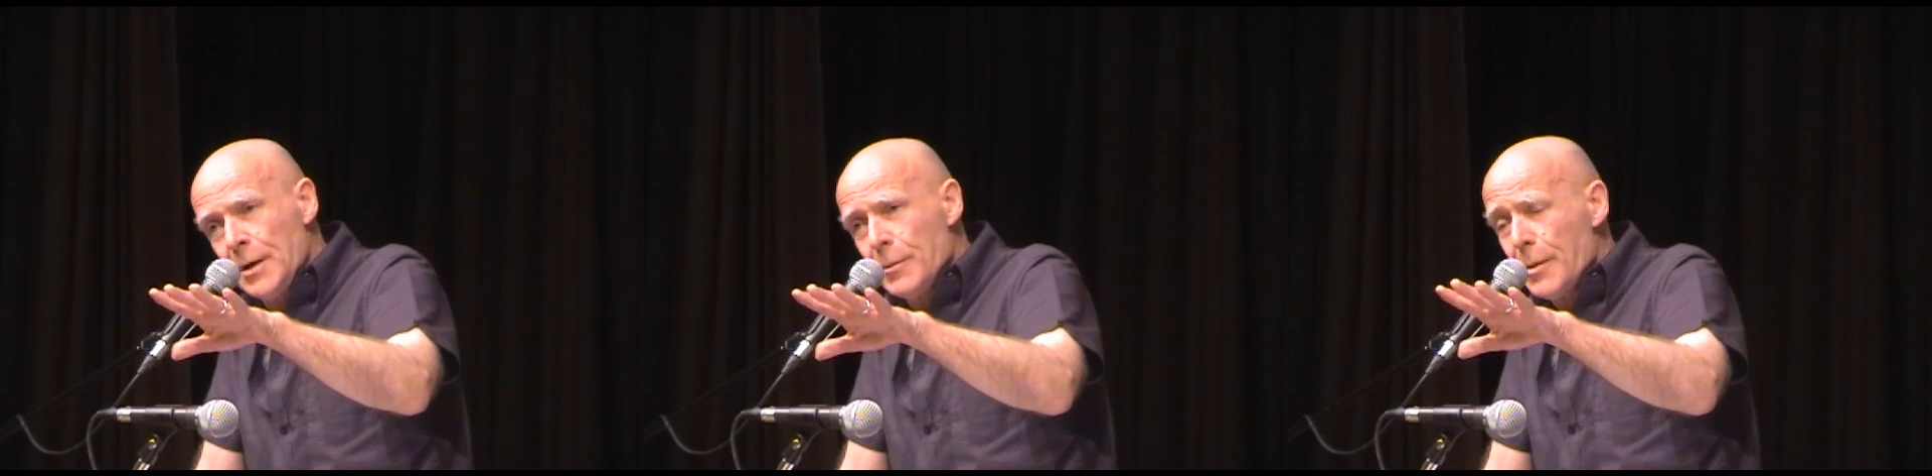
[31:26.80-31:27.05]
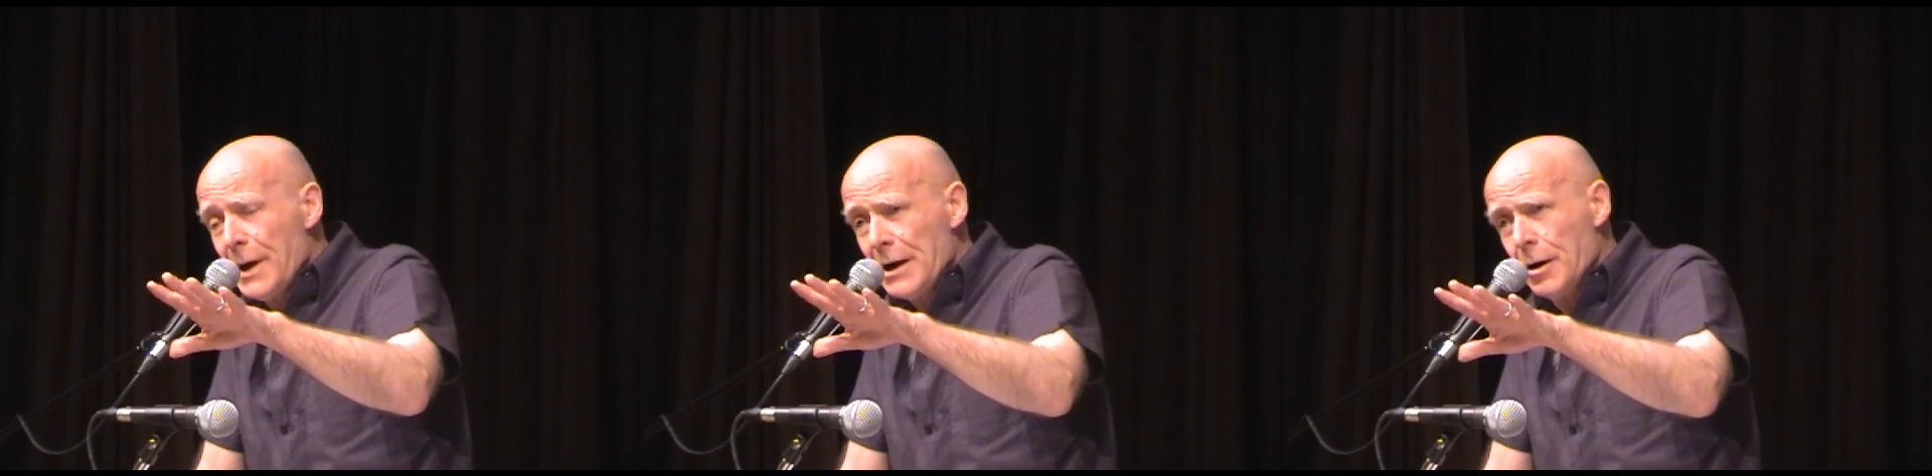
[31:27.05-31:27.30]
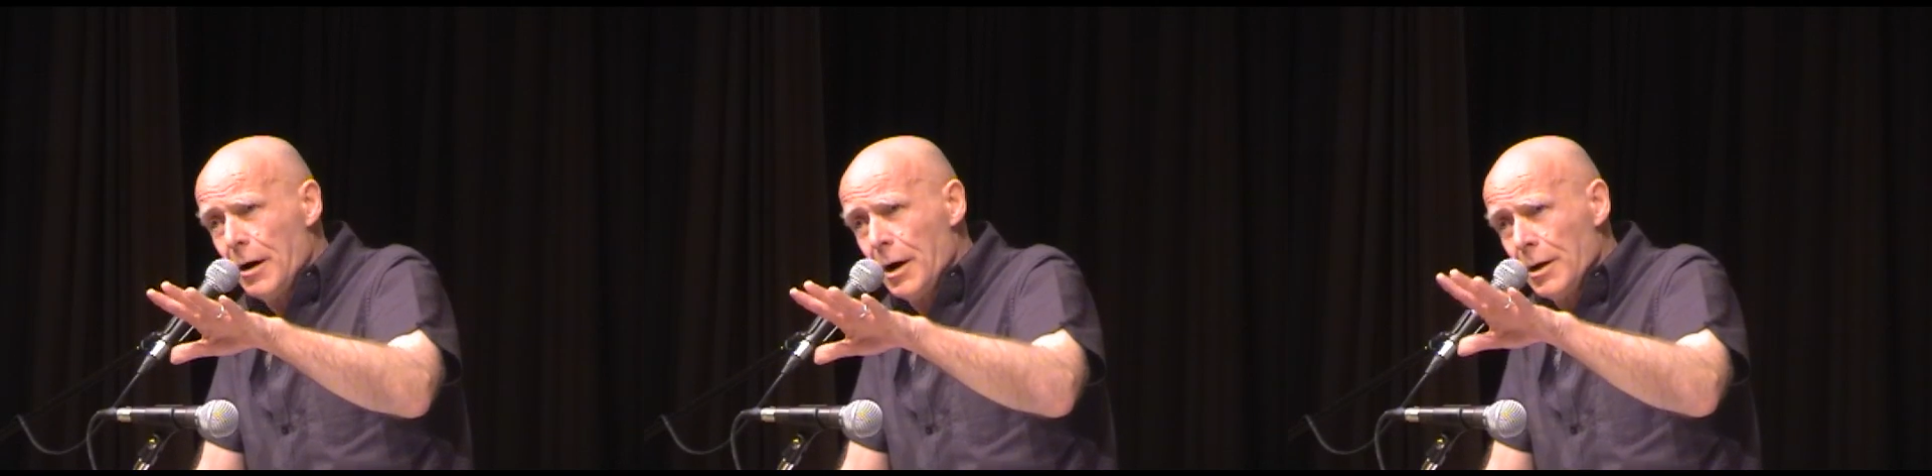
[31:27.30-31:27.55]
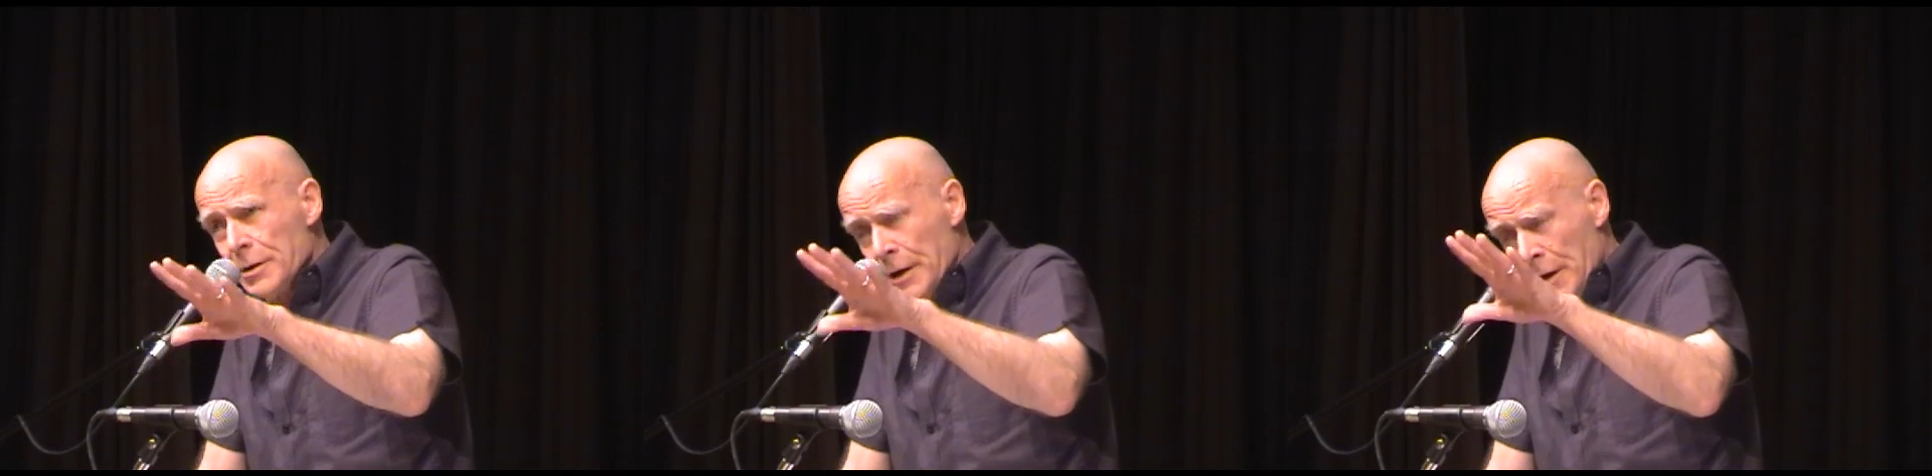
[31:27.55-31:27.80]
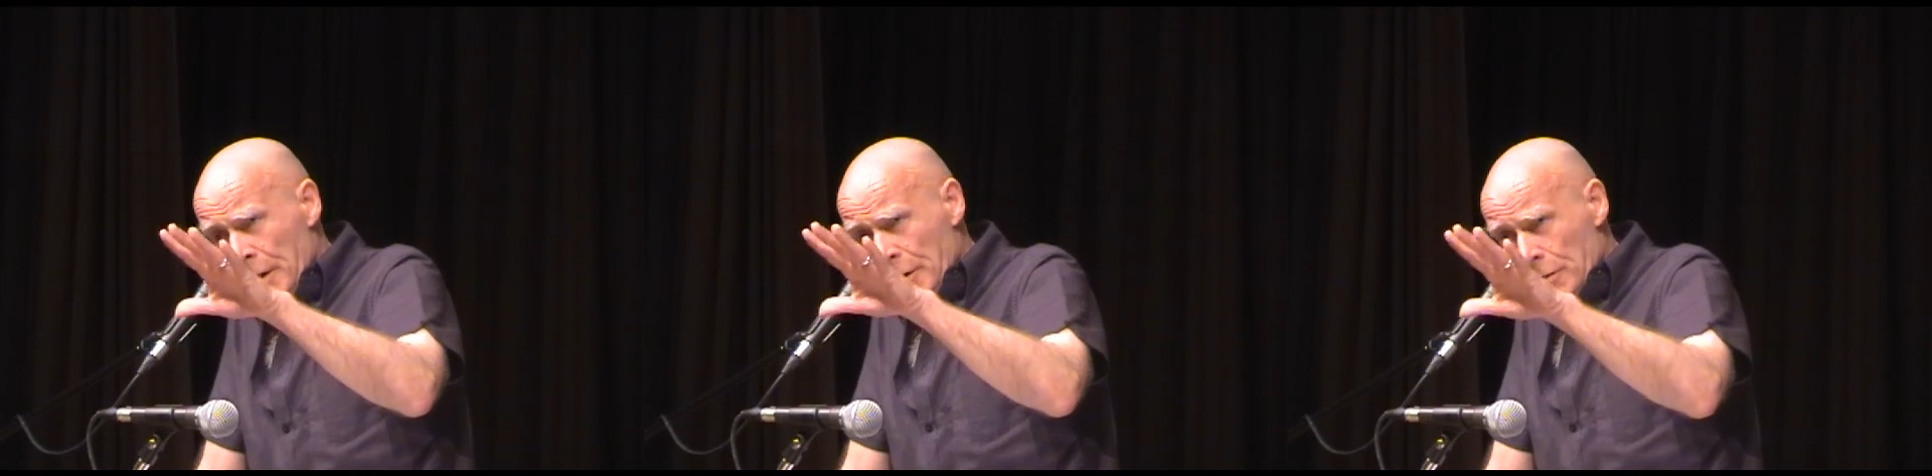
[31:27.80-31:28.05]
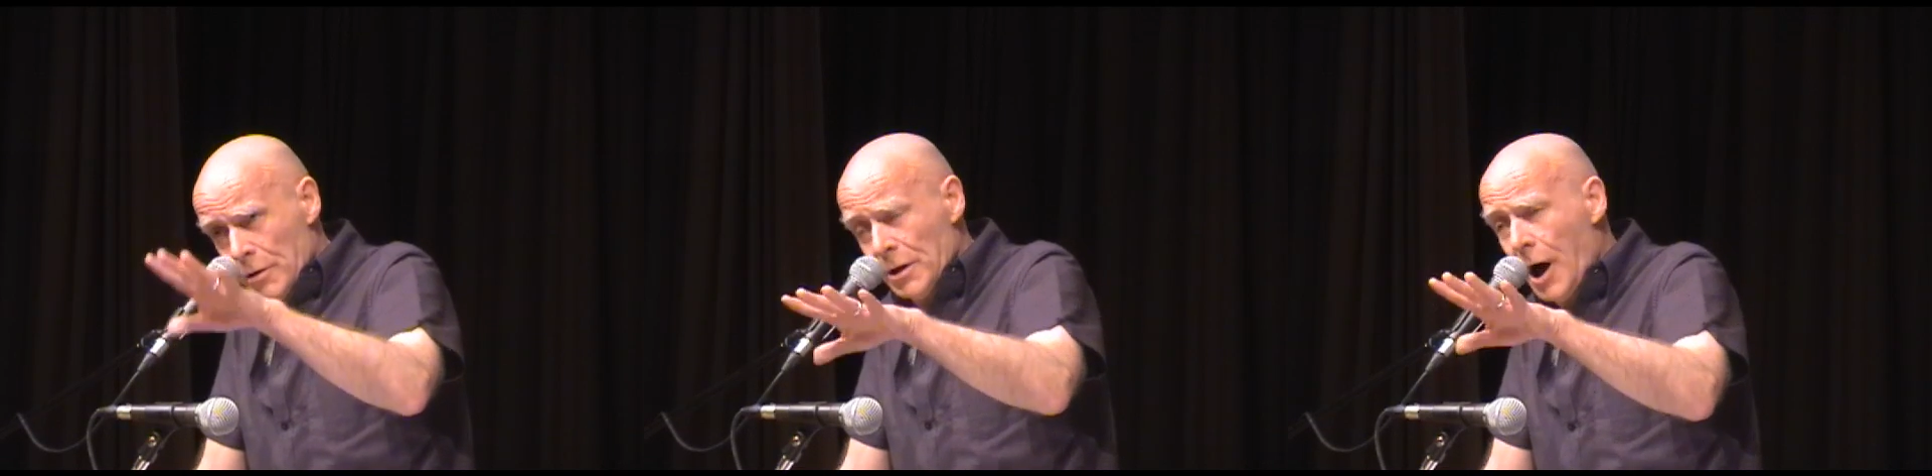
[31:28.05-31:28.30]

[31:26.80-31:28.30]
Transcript: by a man called Colonel